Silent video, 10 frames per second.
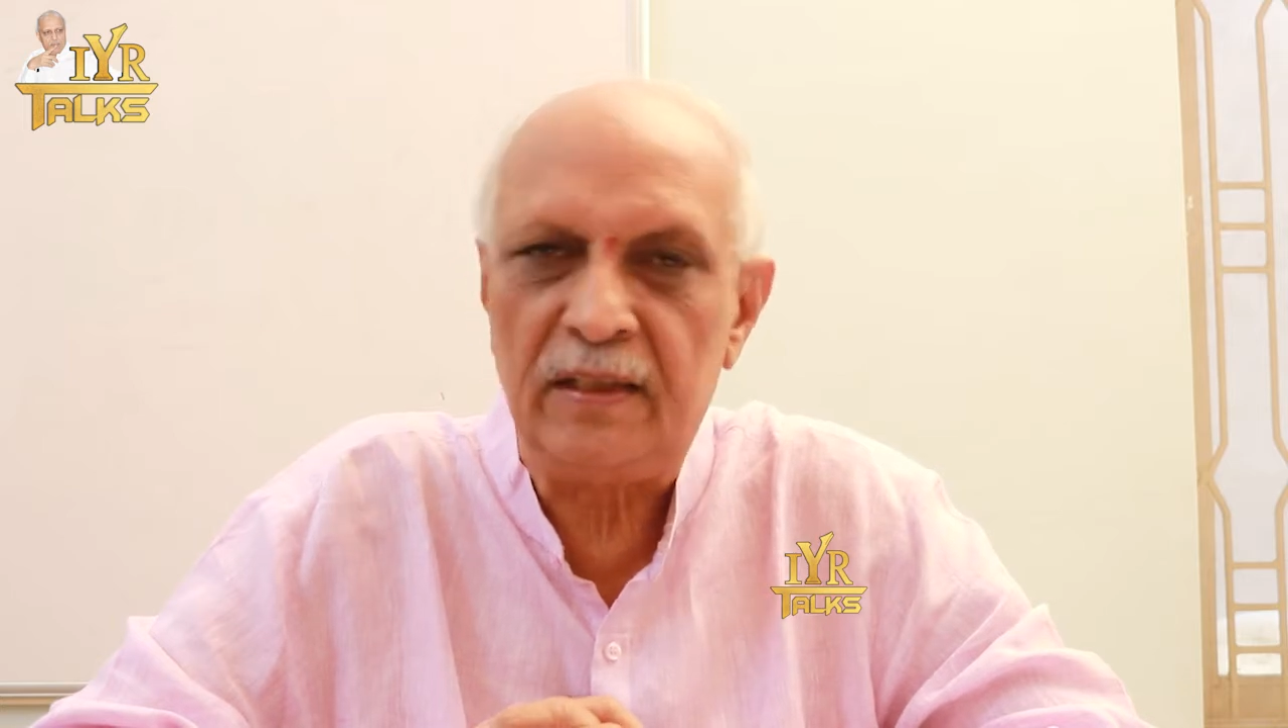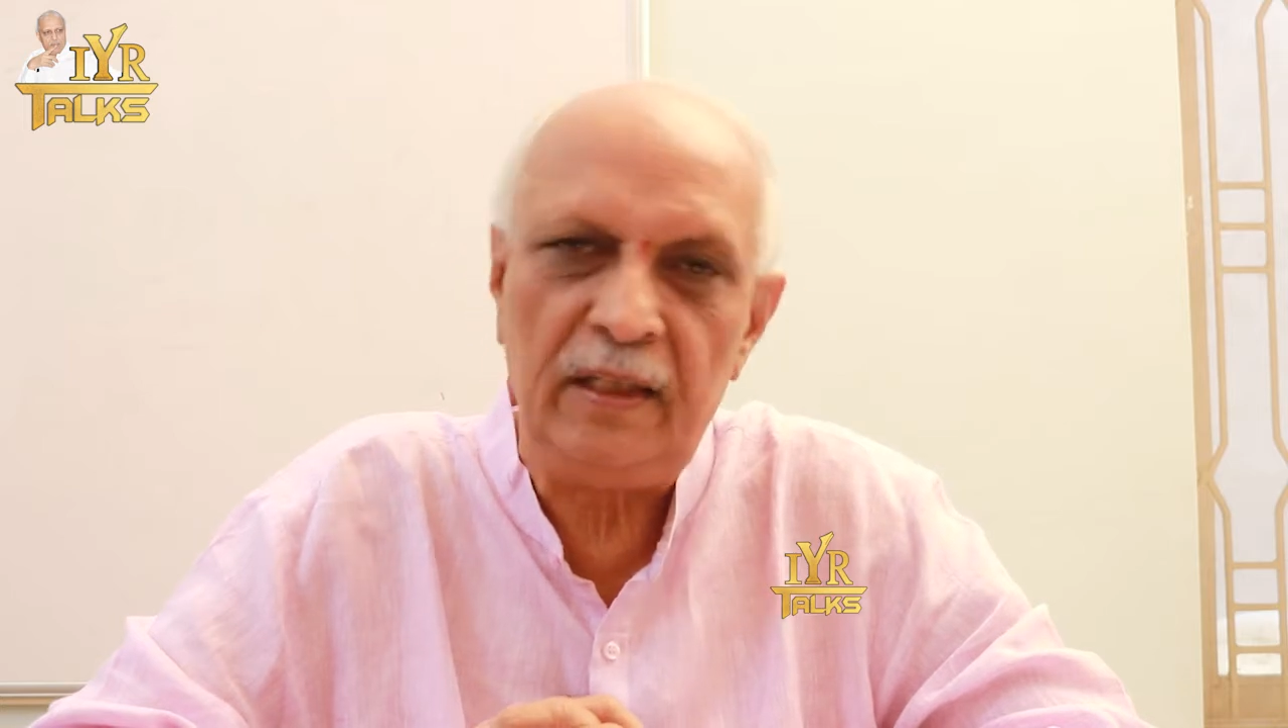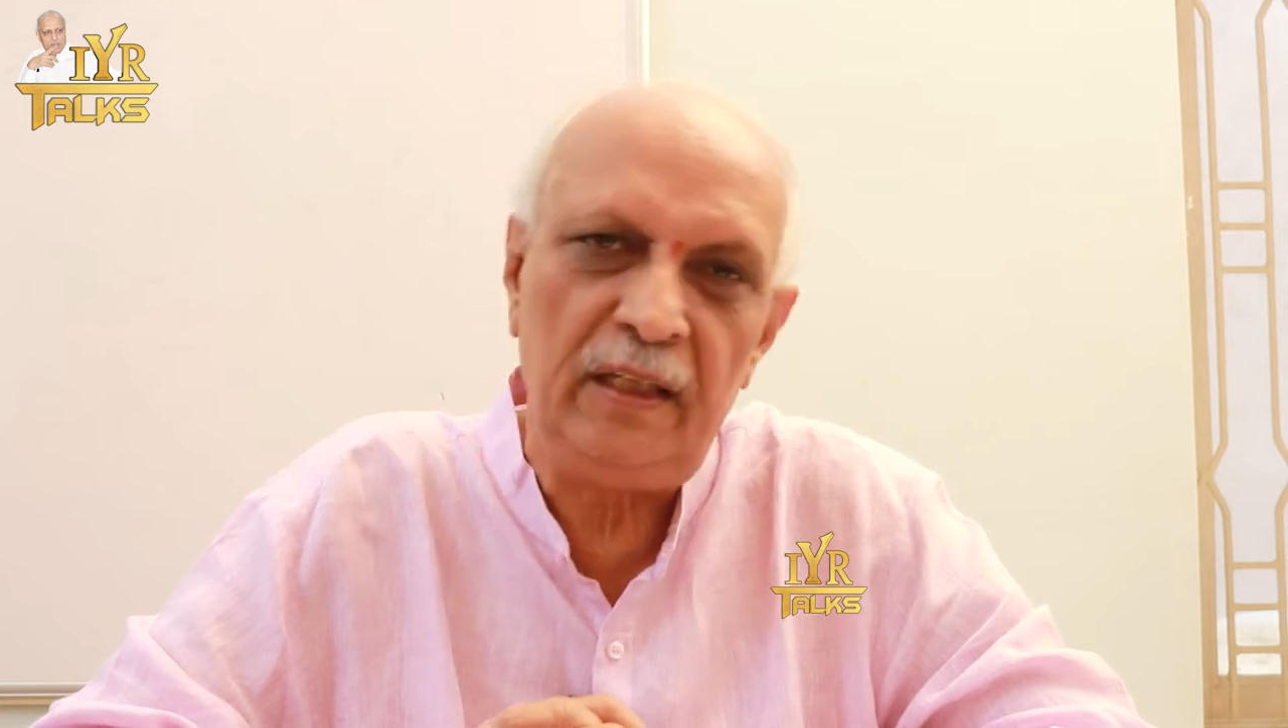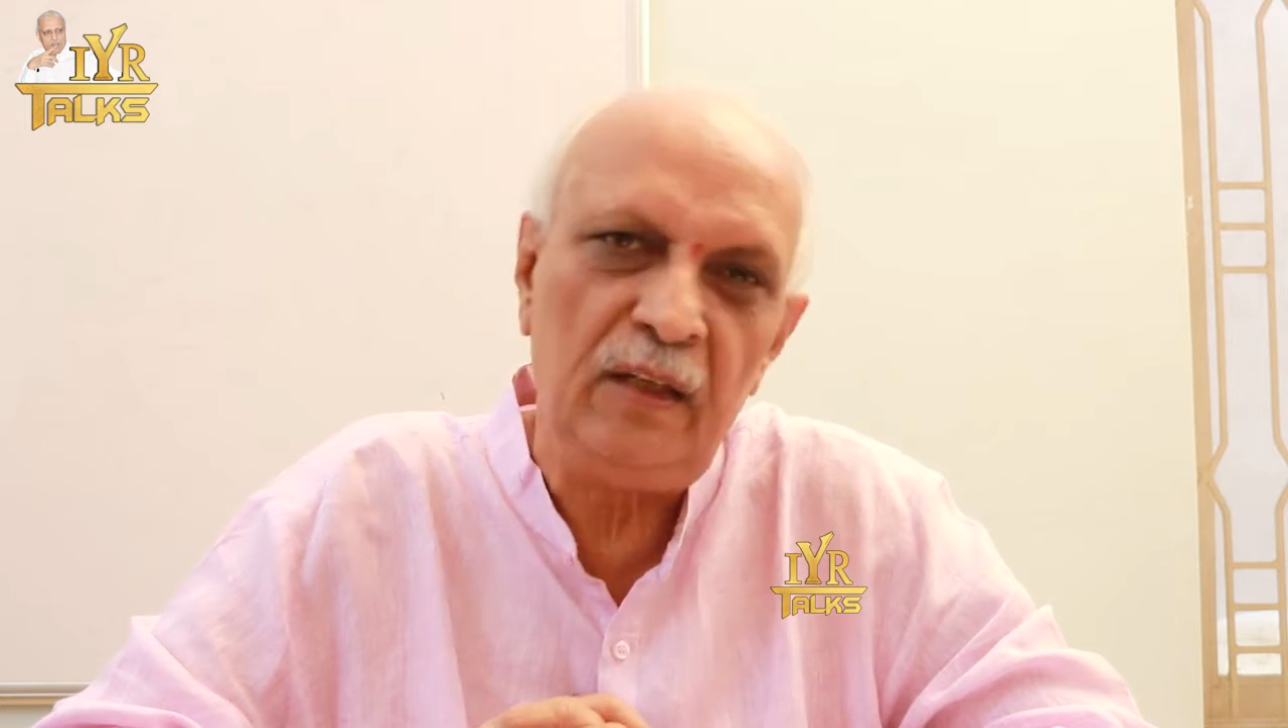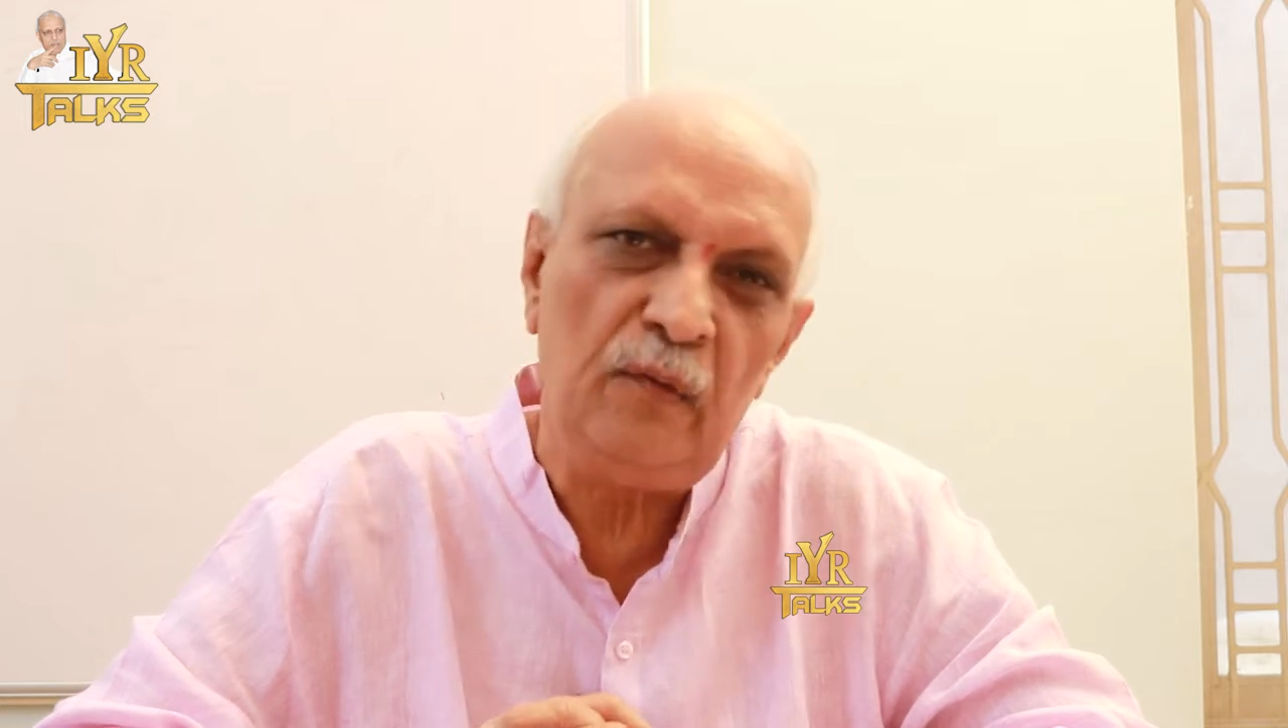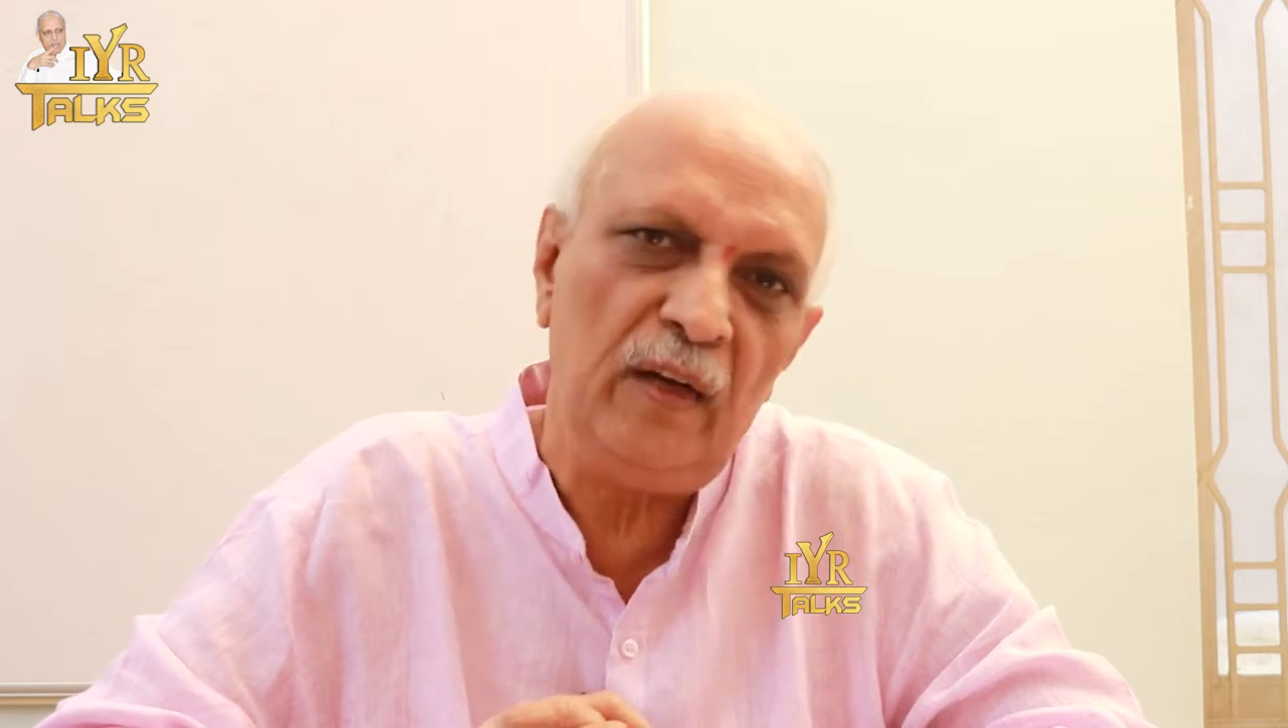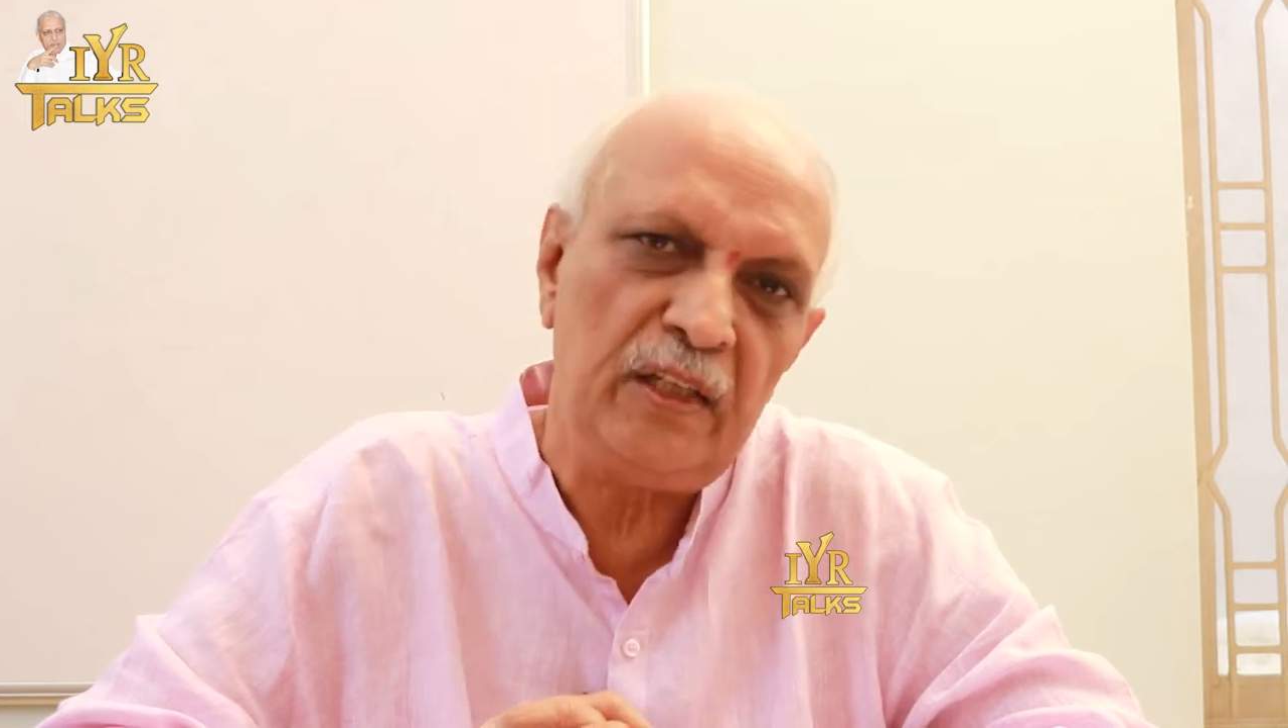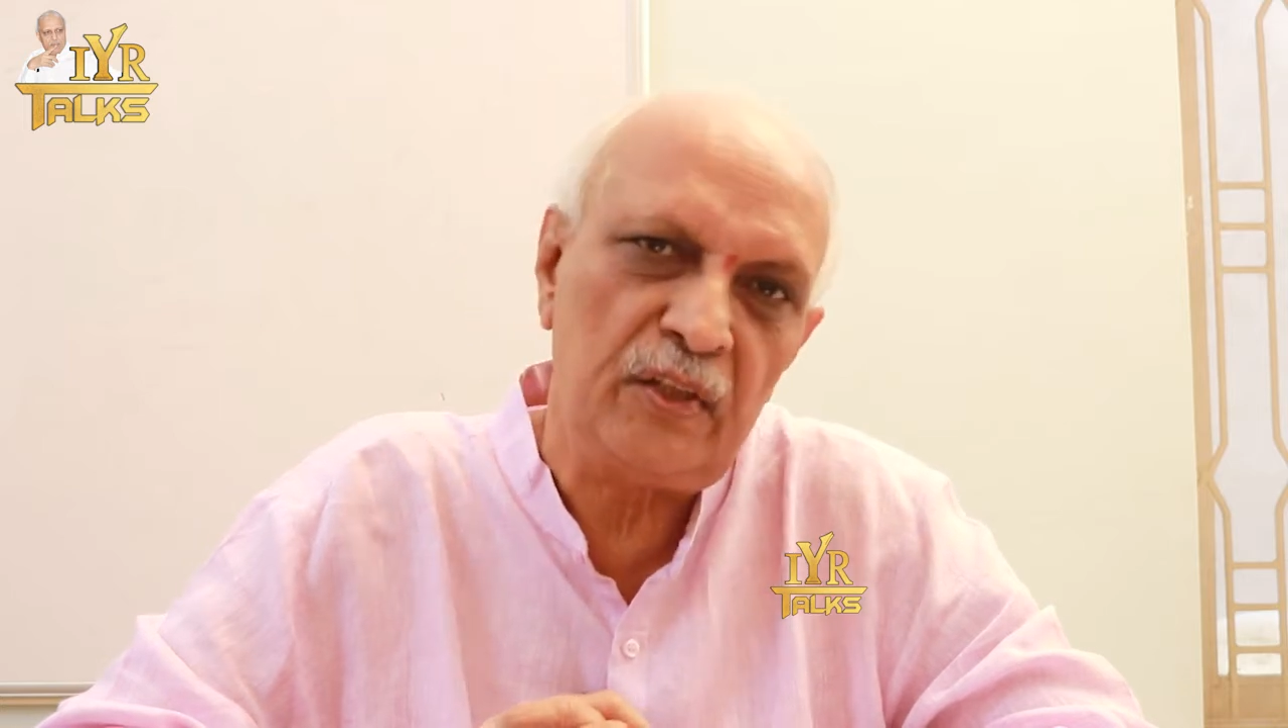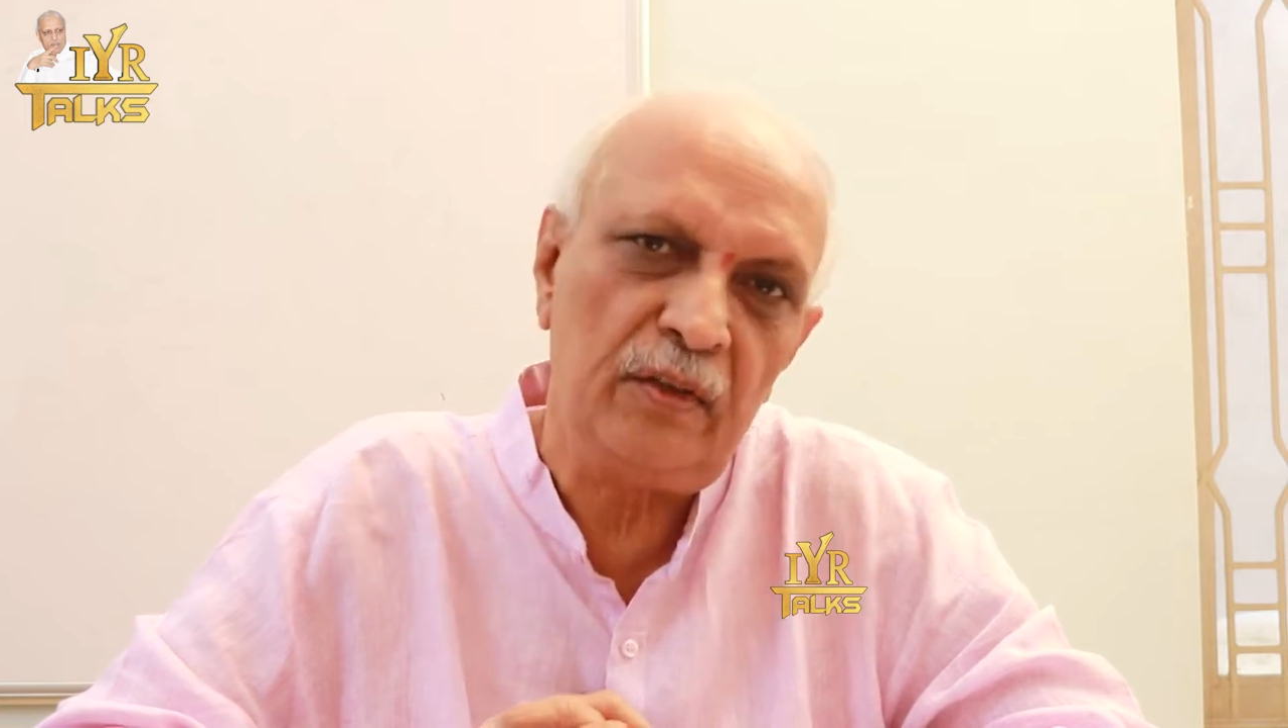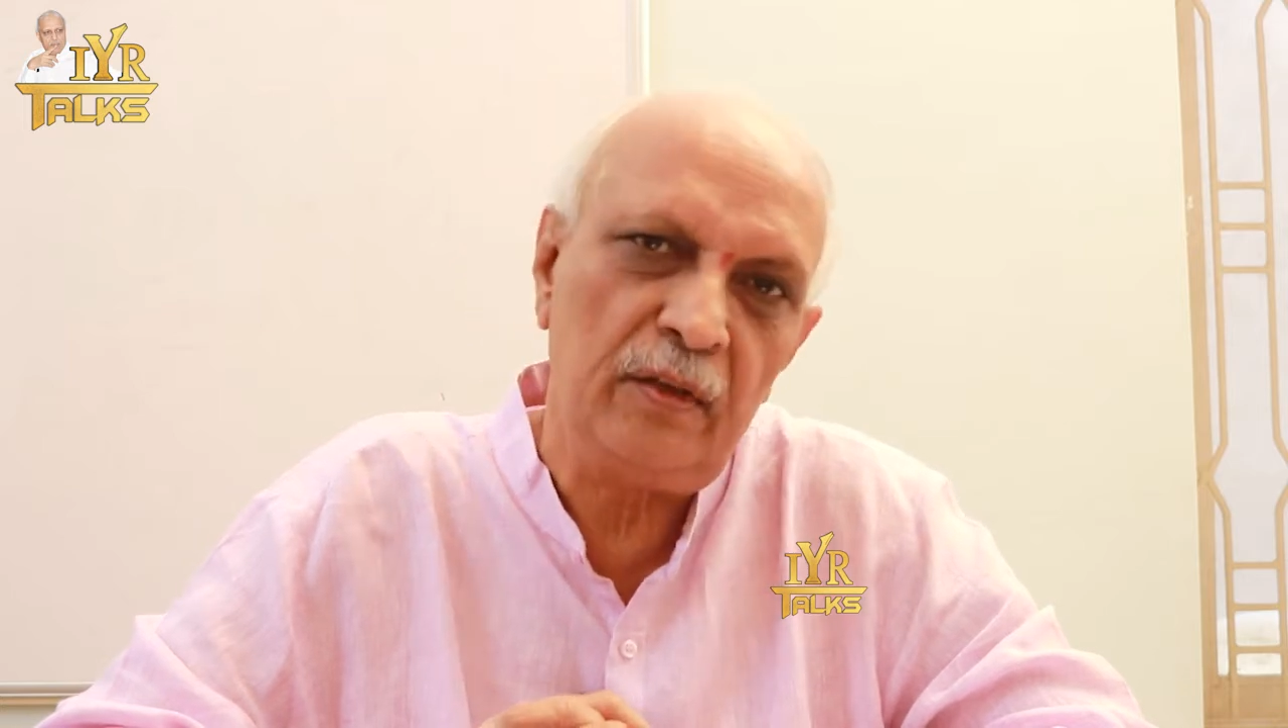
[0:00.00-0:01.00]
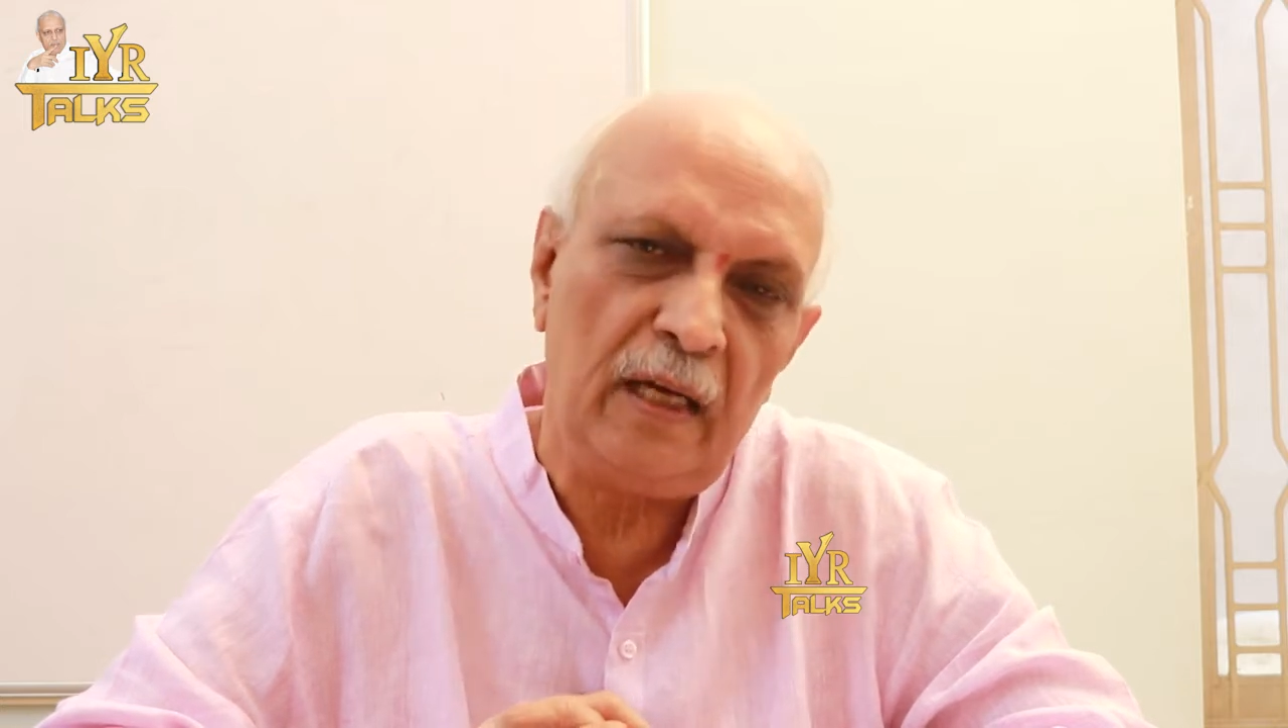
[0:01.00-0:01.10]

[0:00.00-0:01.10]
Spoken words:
the inflation